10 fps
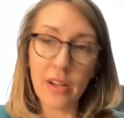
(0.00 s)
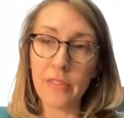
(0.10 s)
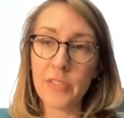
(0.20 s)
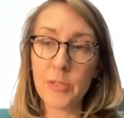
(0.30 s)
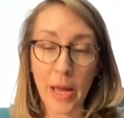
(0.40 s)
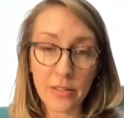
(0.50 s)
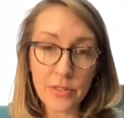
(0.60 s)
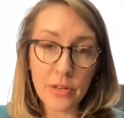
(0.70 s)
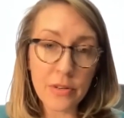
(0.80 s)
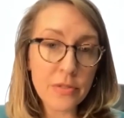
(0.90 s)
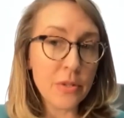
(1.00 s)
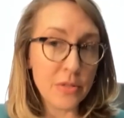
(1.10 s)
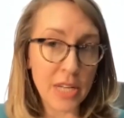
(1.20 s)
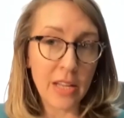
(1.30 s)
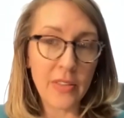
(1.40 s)
of sponsors who
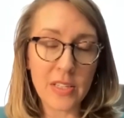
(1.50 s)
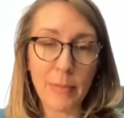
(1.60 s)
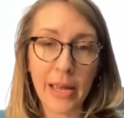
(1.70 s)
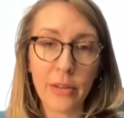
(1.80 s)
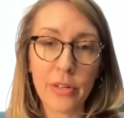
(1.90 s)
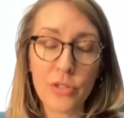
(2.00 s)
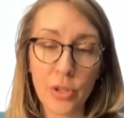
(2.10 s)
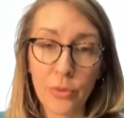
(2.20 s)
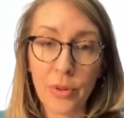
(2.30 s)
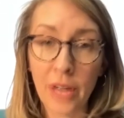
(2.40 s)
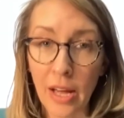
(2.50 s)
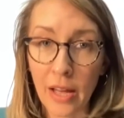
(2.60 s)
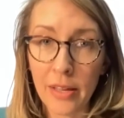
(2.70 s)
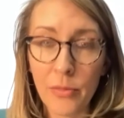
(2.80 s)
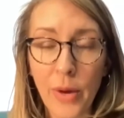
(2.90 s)
take these migrant children on,